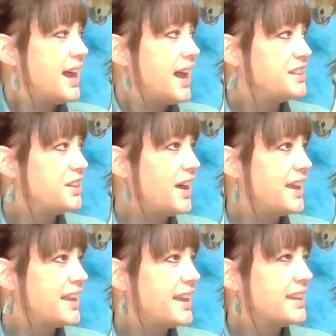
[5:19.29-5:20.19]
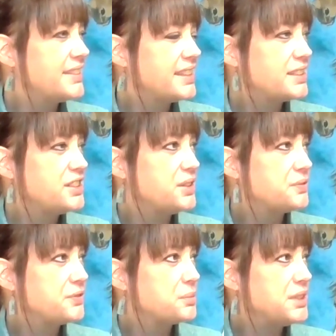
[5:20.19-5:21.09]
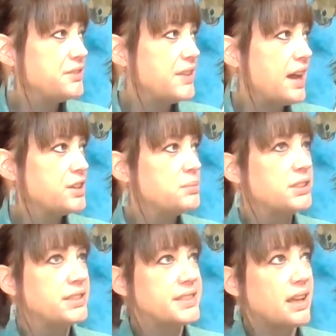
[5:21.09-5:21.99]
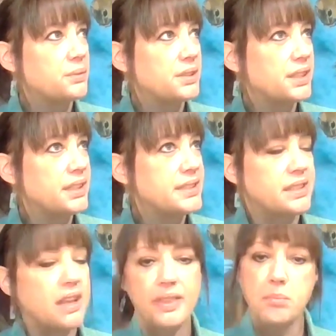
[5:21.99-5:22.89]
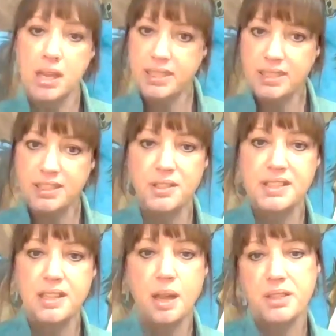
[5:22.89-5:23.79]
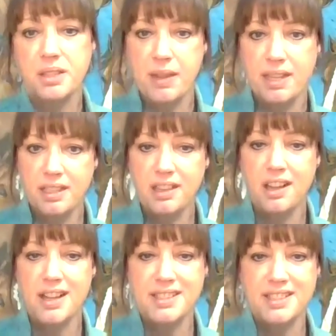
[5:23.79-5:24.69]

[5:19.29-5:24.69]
you know, and, and I think, you know, for me, valuable is not really, it's not the money, you know, it's not what the painting costs.